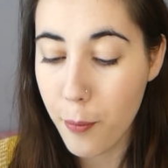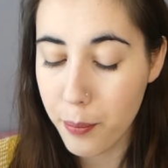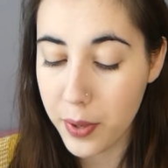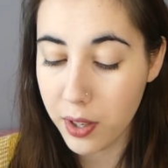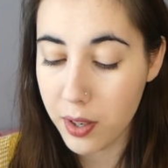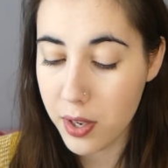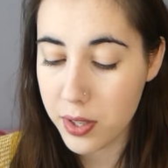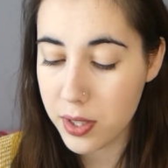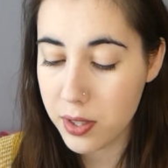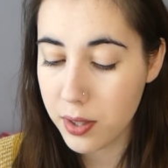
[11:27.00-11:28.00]

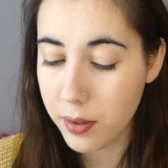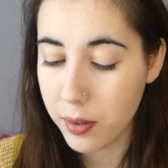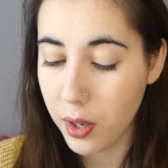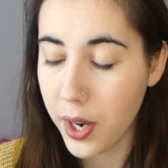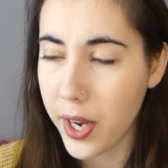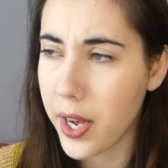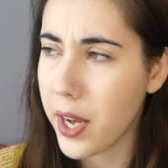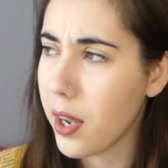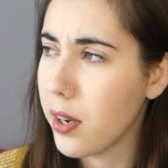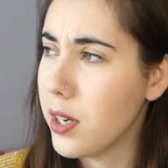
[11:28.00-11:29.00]
because
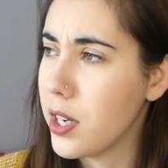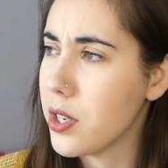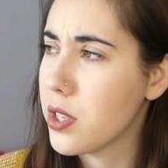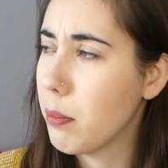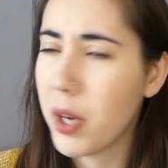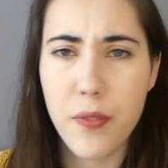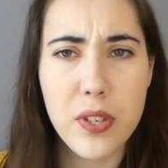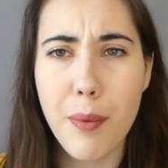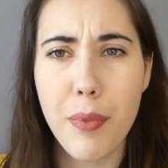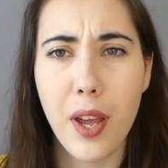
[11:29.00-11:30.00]
I needed some money for
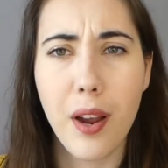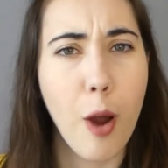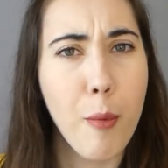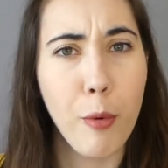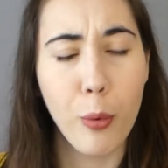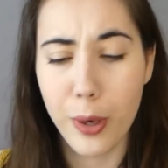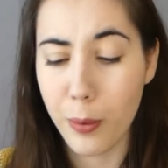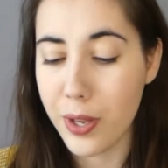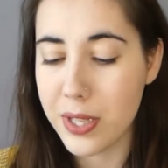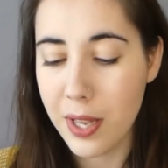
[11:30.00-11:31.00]
something, I can't remember what it
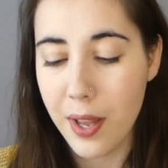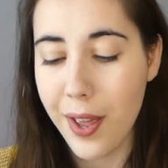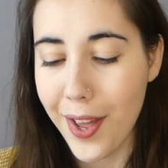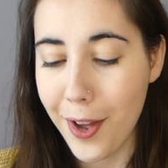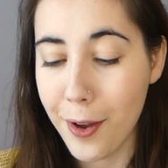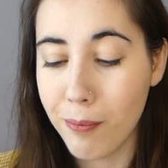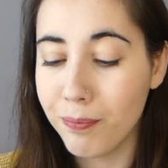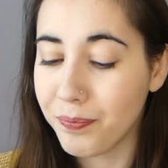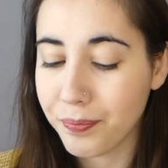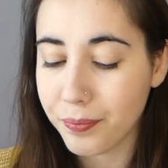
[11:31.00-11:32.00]
was. But
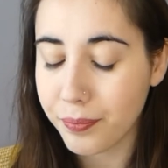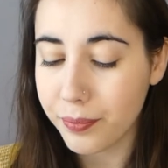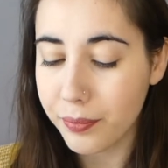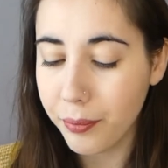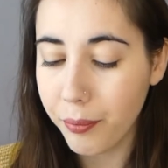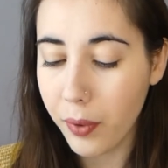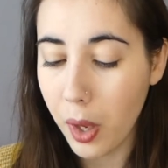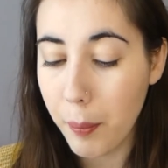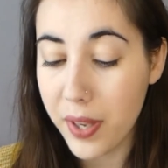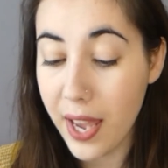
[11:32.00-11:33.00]

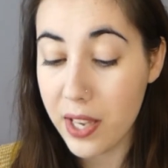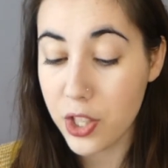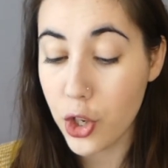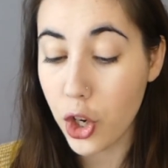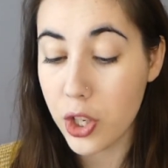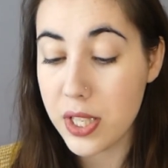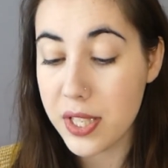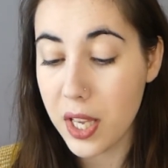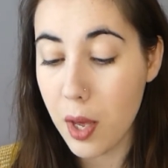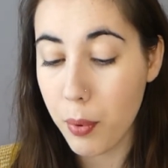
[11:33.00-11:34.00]
yeah, so you can
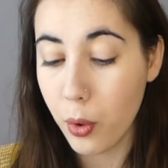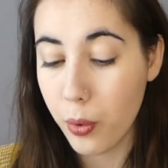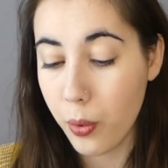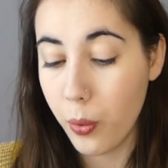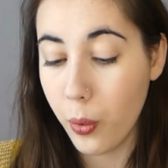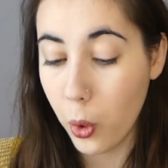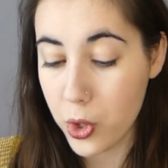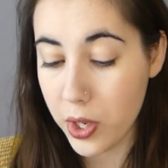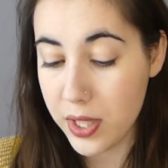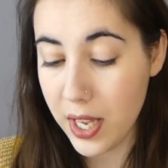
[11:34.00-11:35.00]
skip
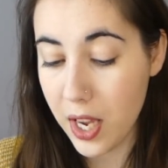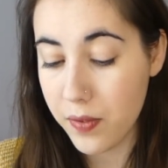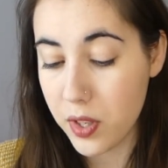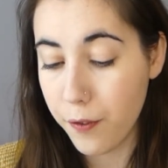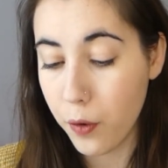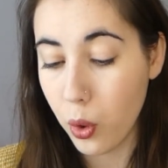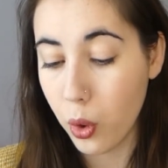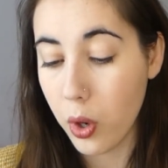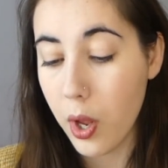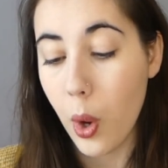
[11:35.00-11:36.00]
auto saves
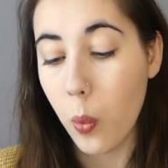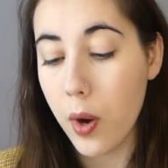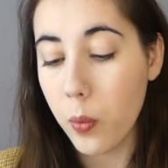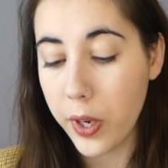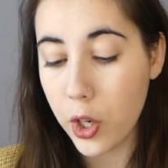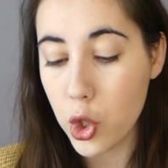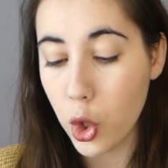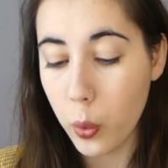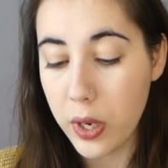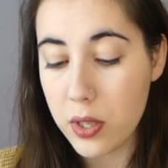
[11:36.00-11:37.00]
for 1 week,
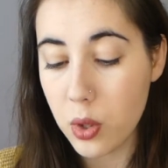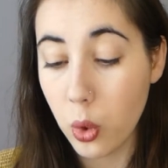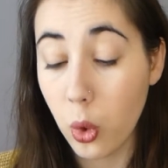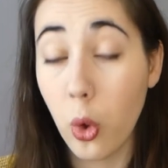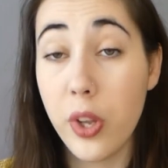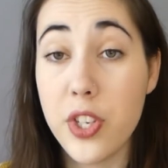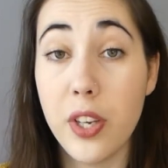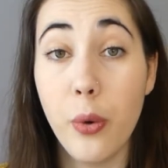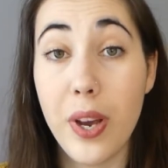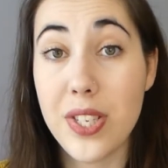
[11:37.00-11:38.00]
2 weeks, or
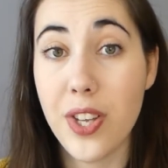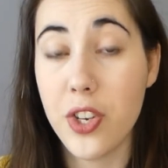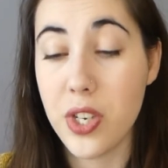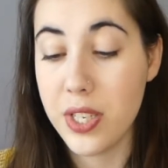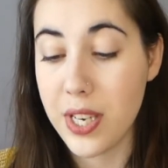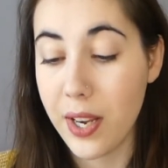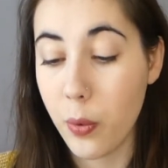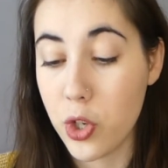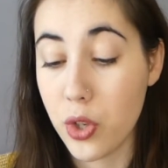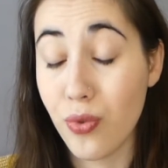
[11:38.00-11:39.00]
until a certain date,
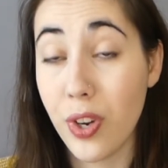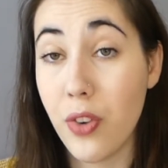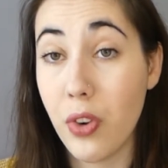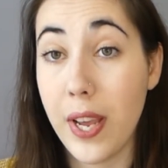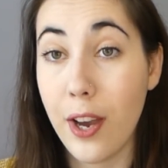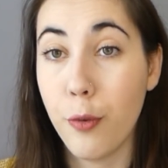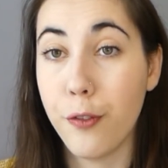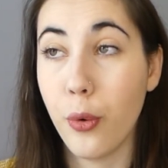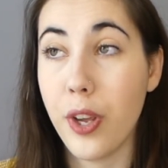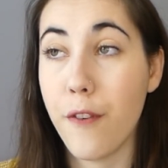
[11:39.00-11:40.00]
which is really, really
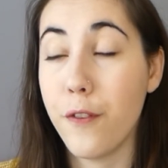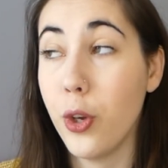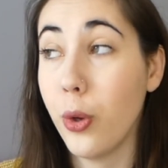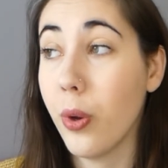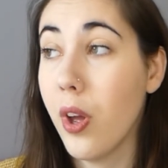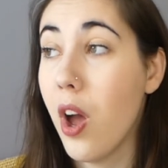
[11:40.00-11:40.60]
helpful if you